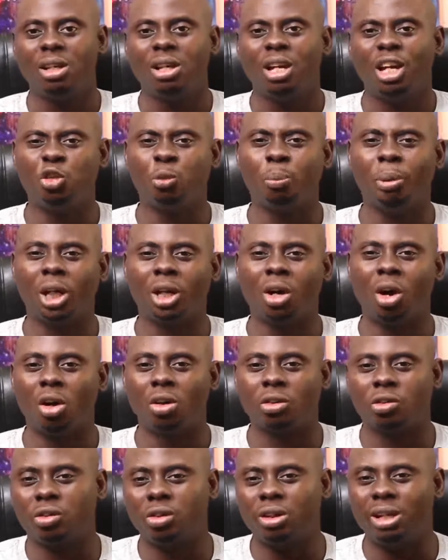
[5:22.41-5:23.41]
is
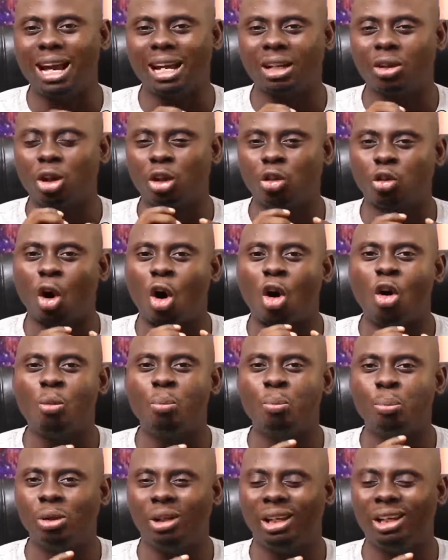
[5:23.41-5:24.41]
because they are not
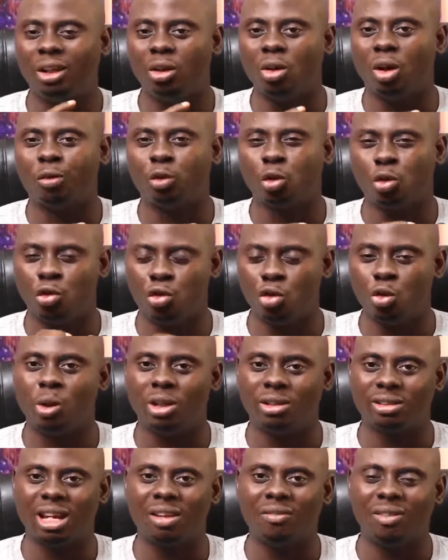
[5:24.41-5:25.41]
humble enough to do
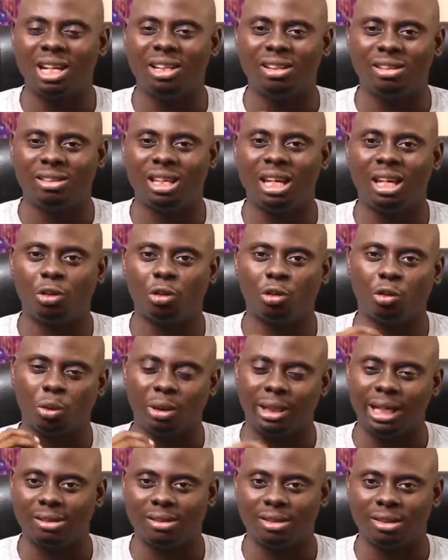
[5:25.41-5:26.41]
whatever it takes to
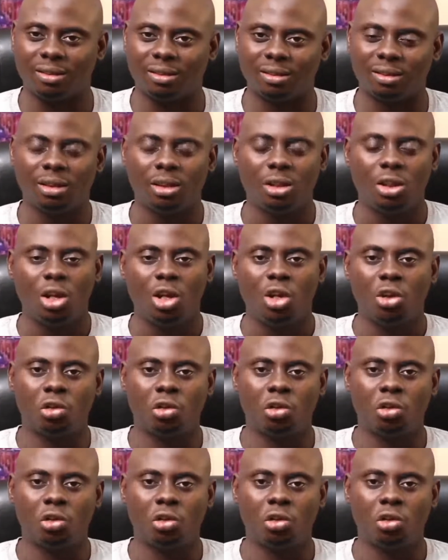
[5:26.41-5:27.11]
get it. You